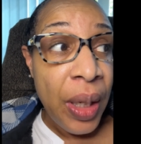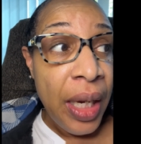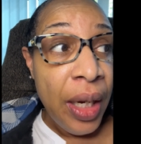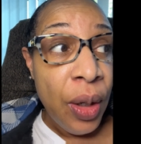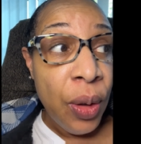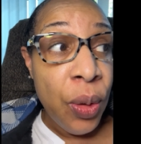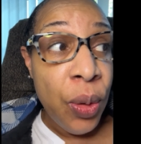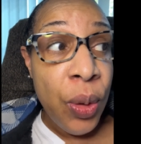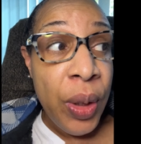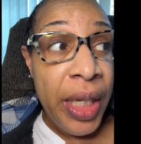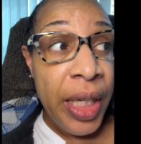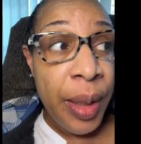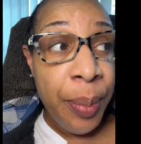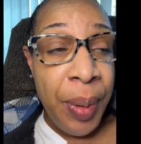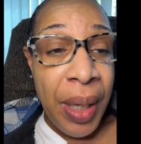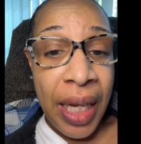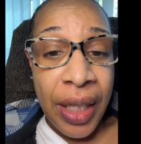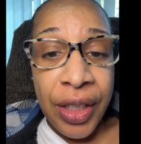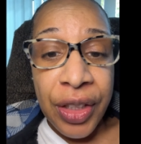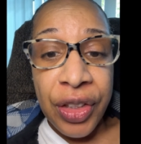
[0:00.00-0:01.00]
who he
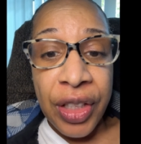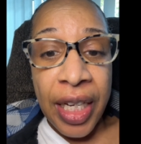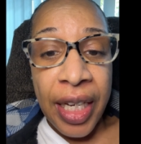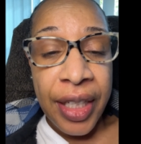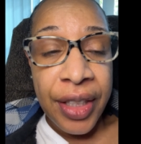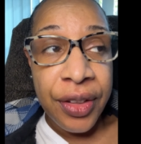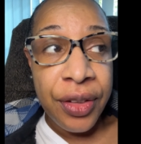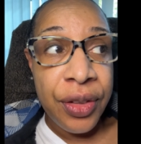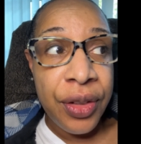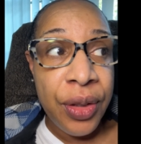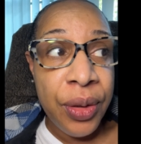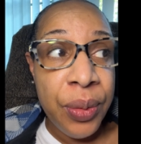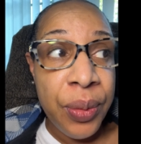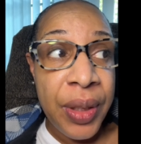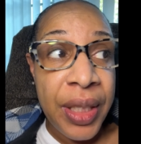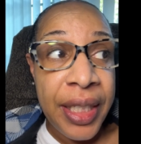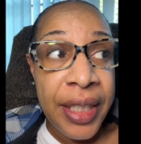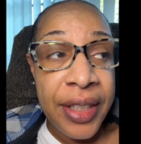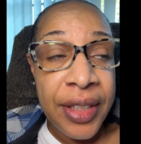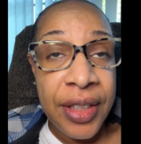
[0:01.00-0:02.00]
apologized to
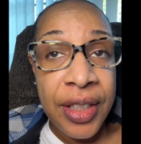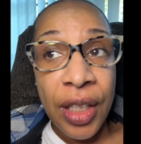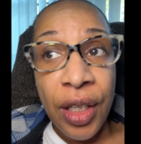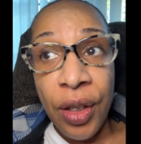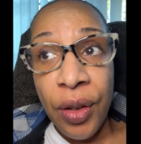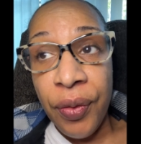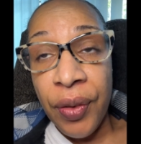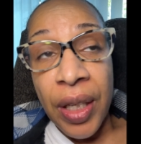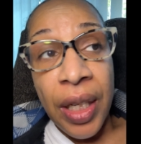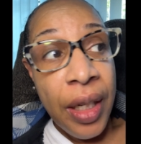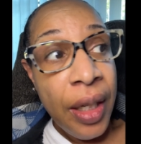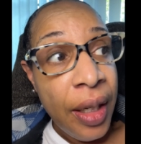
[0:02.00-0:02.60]
himself,